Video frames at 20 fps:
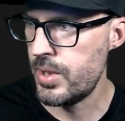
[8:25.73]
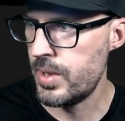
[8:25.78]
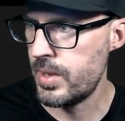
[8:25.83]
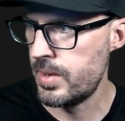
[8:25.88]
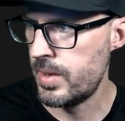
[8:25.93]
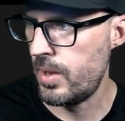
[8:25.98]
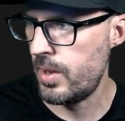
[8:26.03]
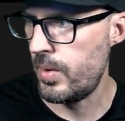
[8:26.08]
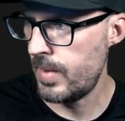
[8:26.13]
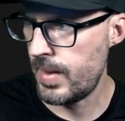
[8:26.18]

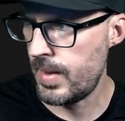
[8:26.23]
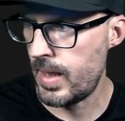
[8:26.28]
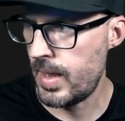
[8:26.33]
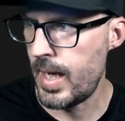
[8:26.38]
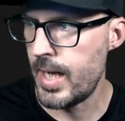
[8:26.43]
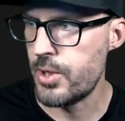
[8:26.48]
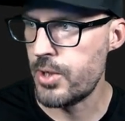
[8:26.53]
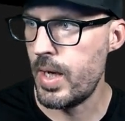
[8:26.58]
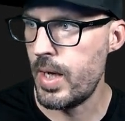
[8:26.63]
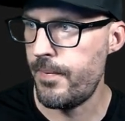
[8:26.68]
So the
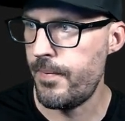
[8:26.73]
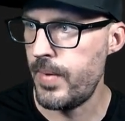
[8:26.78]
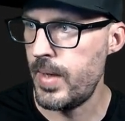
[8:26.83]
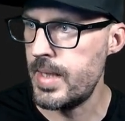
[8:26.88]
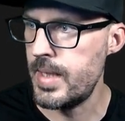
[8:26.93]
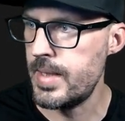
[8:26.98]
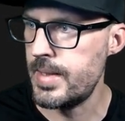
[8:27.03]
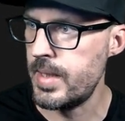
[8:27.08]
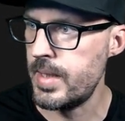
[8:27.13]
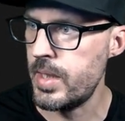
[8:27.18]
href
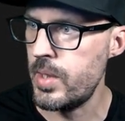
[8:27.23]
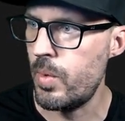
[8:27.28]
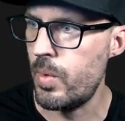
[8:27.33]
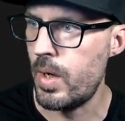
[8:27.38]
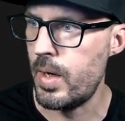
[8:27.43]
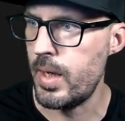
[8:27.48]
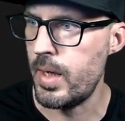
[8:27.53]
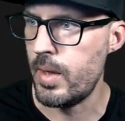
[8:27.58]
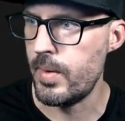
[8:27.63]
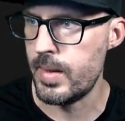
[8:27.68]
is the
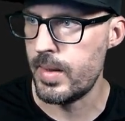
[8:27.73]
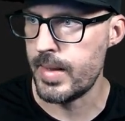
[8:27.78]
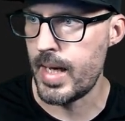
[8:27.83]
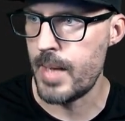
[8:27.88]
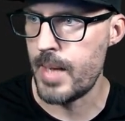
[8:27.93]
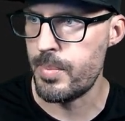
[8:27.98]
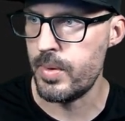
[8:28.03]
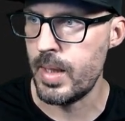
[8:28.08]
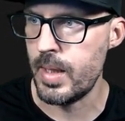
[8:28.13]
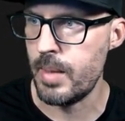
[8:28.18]
URL that the
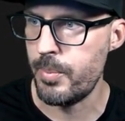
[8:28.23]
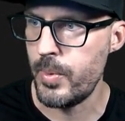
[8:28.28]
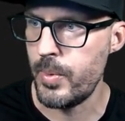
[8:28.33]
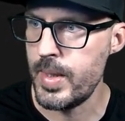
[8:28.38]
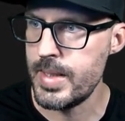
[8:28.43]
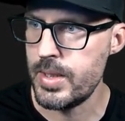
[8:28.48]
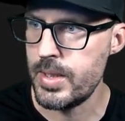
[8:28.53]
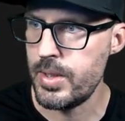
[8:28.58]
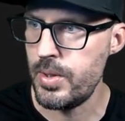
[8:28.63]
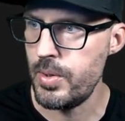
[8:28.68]
hyperlink
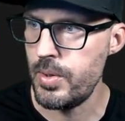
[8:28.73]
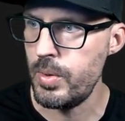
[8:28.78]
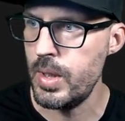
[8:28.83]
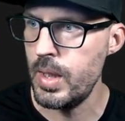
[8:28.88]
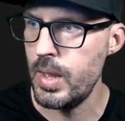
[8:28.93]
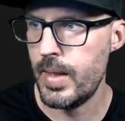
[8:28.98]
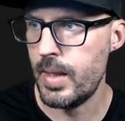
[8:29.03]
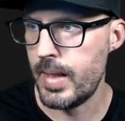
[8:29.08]
points to.